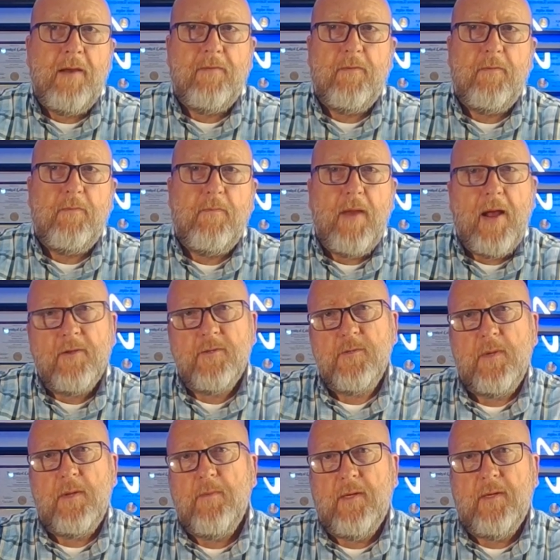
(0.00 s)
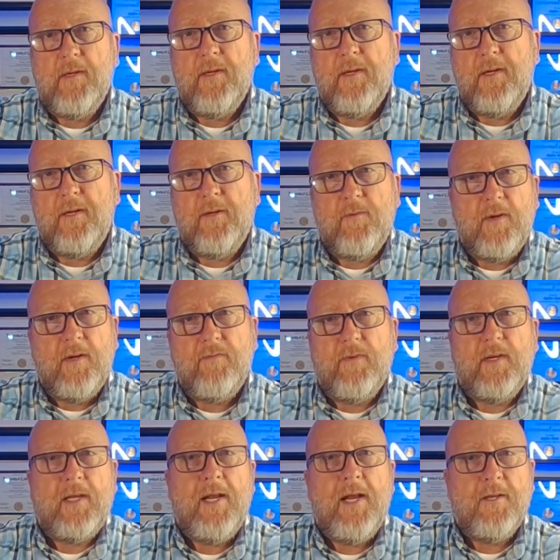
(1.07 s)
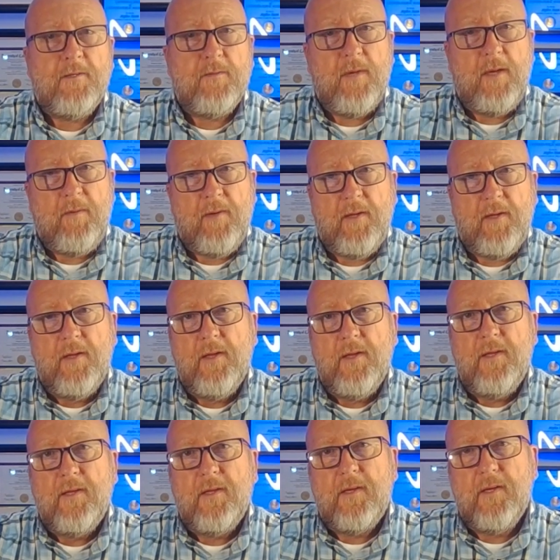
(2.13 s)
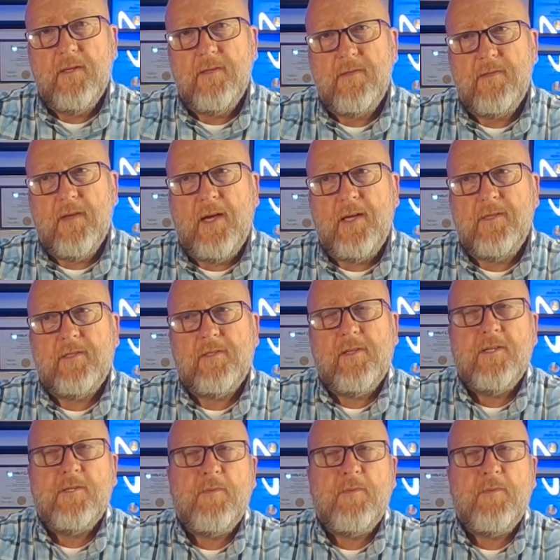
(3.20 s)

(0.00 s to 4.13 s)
a house payment, and I don't want a fucking house payment because I just lost my